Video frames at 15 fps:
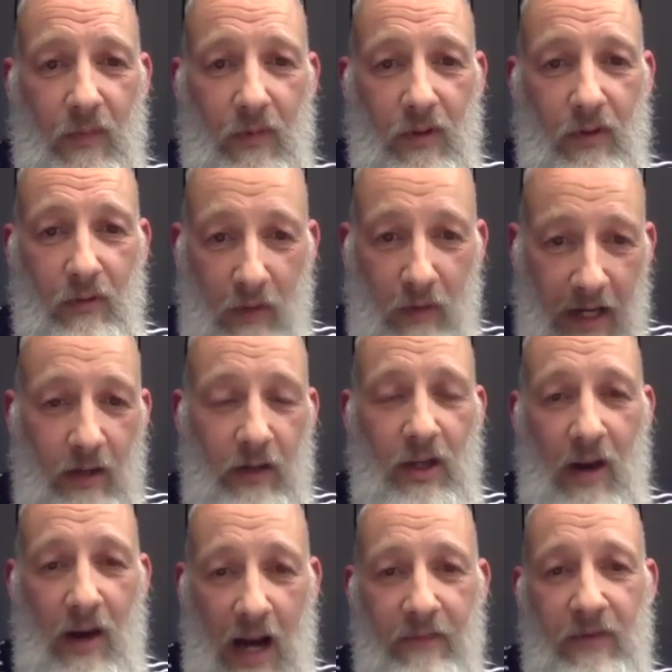Great, you
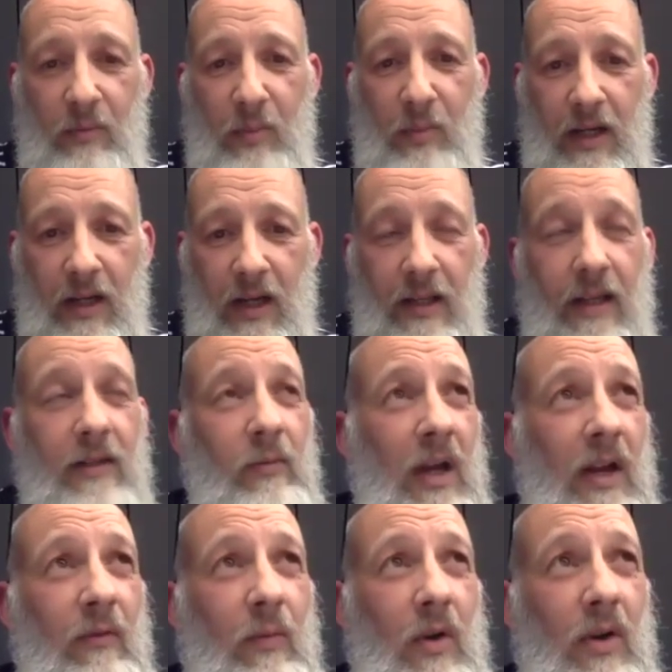have to be in this way
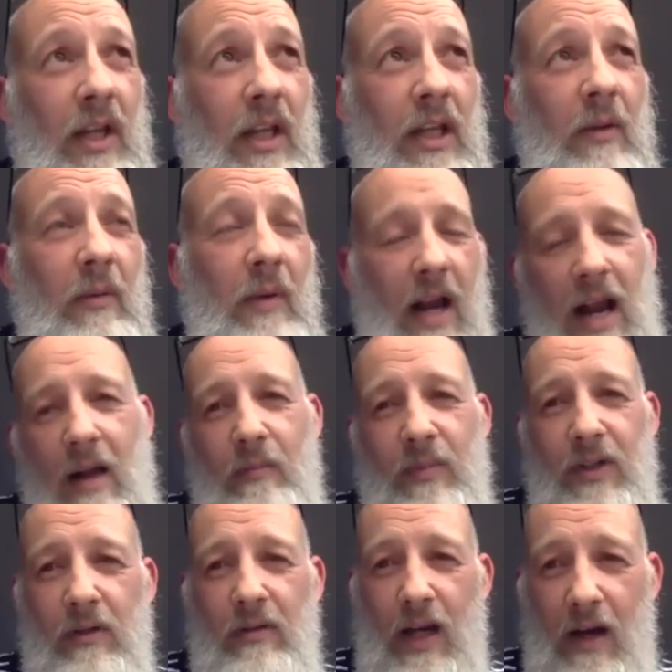of working. You
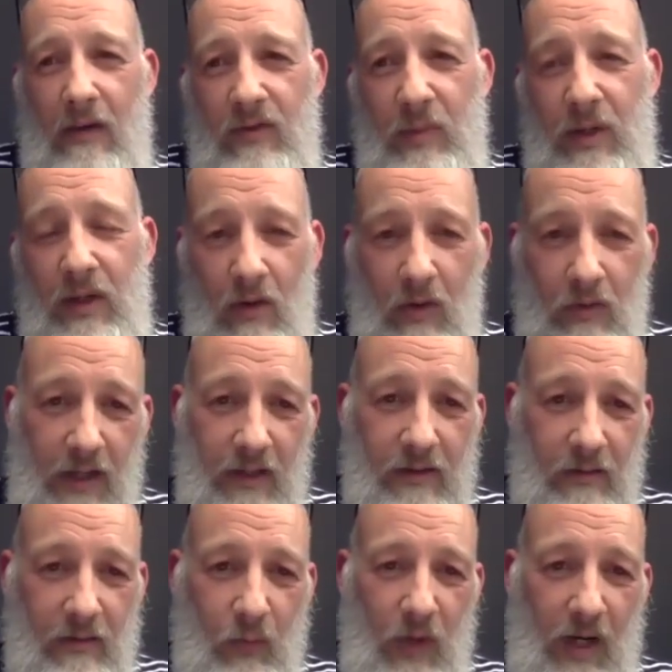absolutely have to be
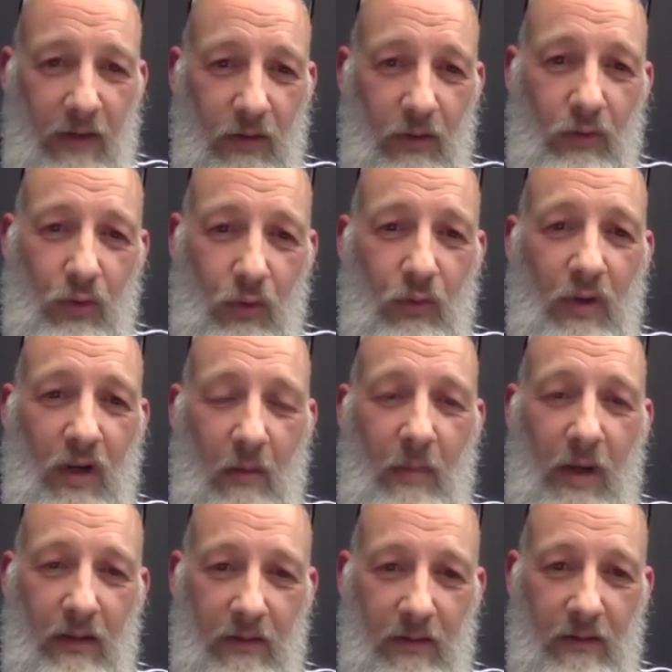honest with your
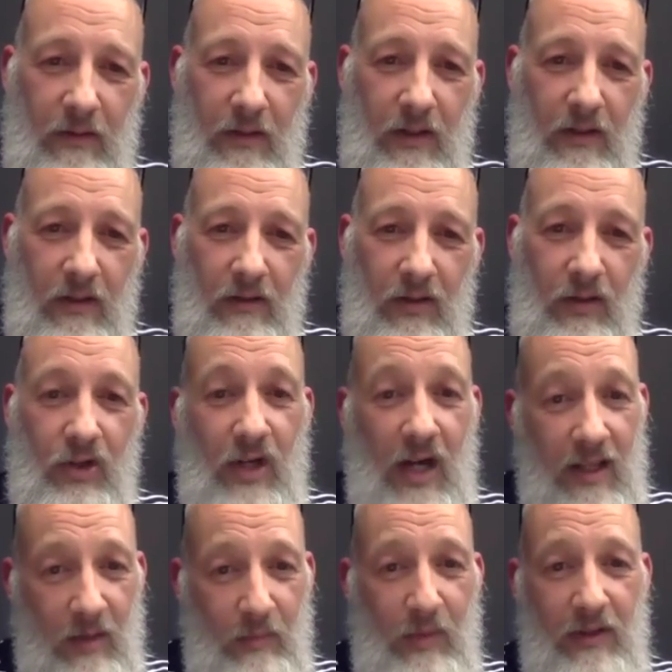shortcomings to share
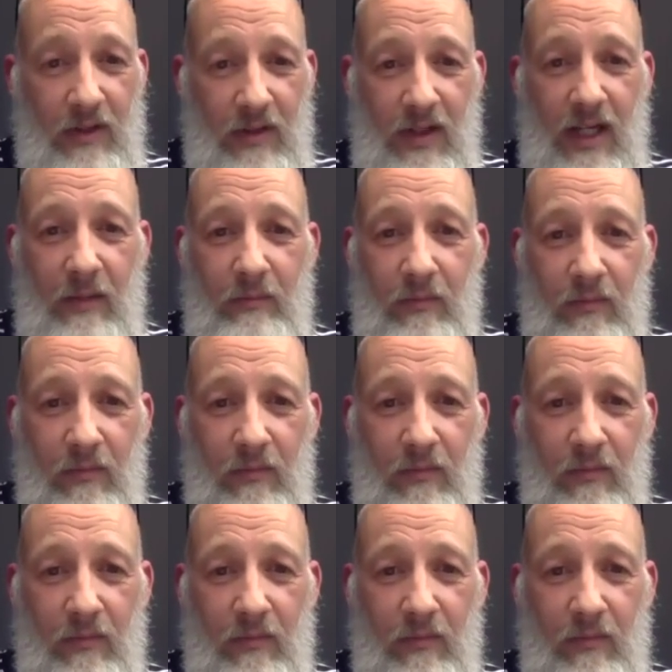them as a team.